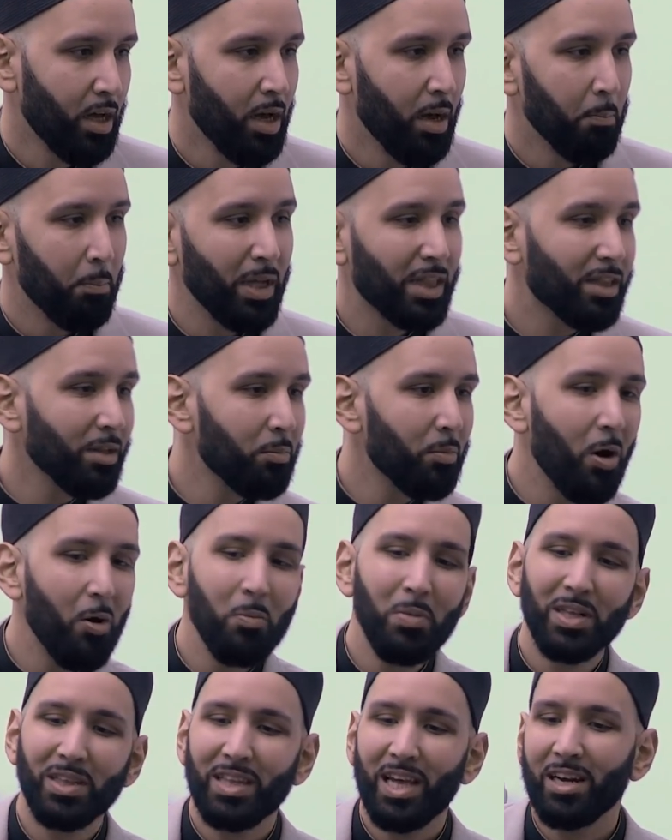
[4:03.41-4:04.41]
but the
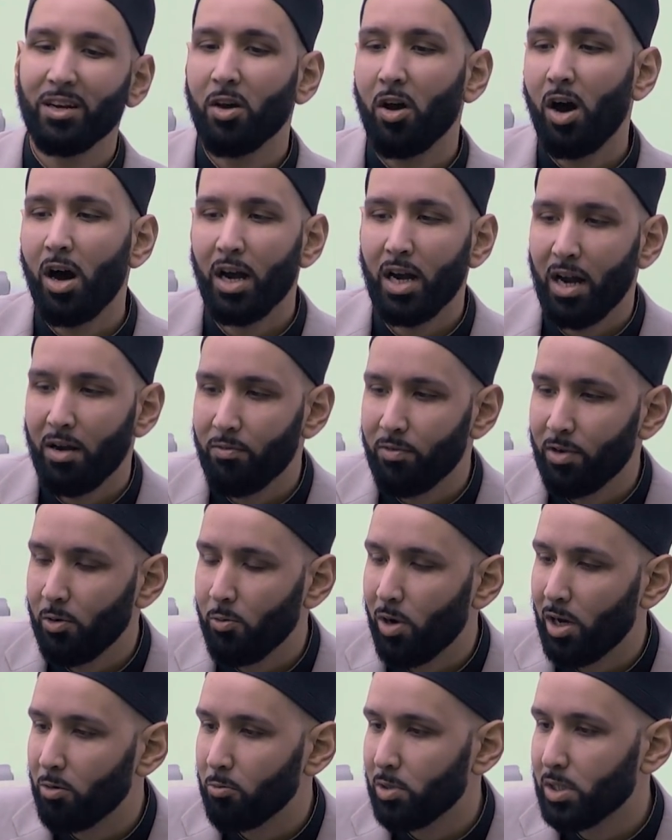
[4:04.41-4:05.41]
moment that caught
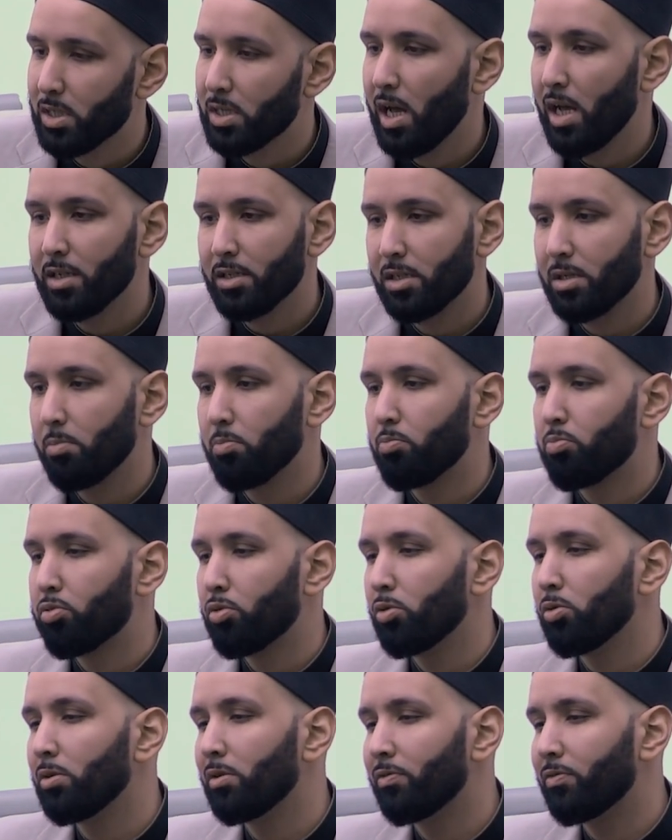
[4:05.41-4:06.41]
everyone was not some
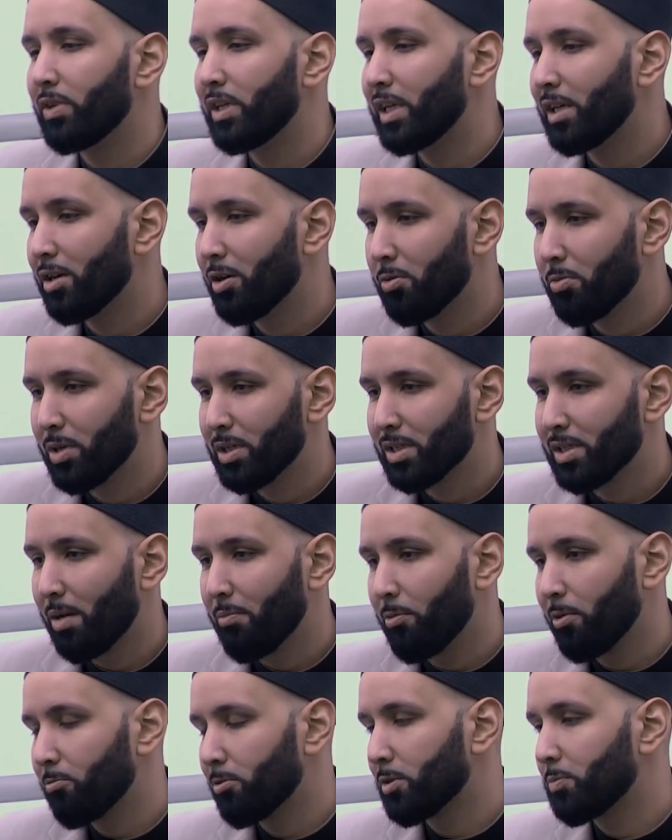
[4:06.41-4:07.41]
brutal video where
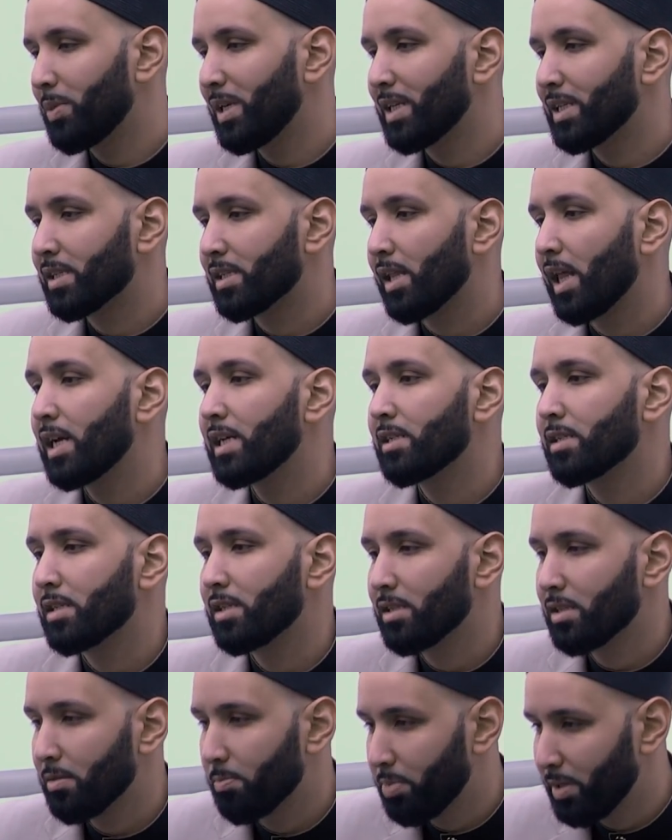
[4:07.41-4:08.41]
someone was being sliced
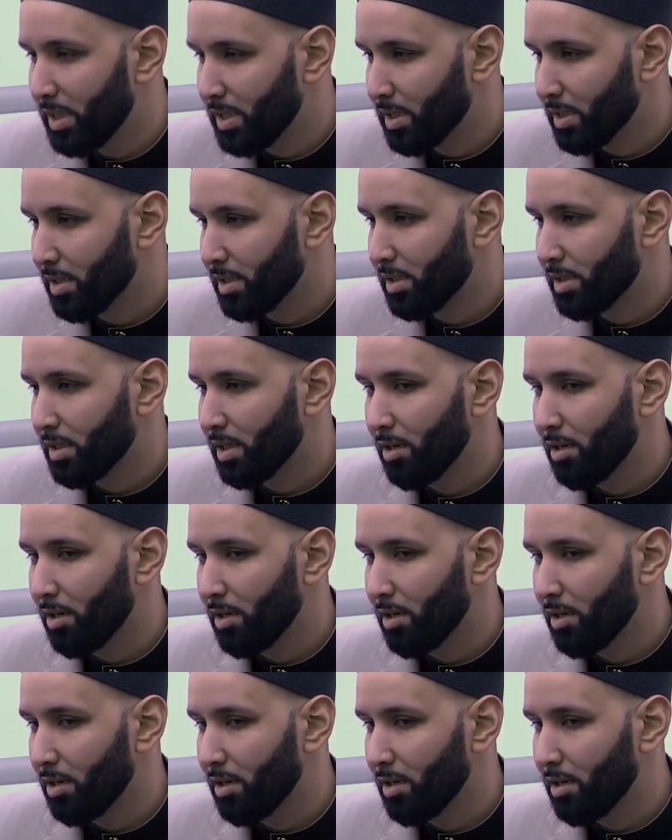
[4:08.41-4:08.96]
into pieces.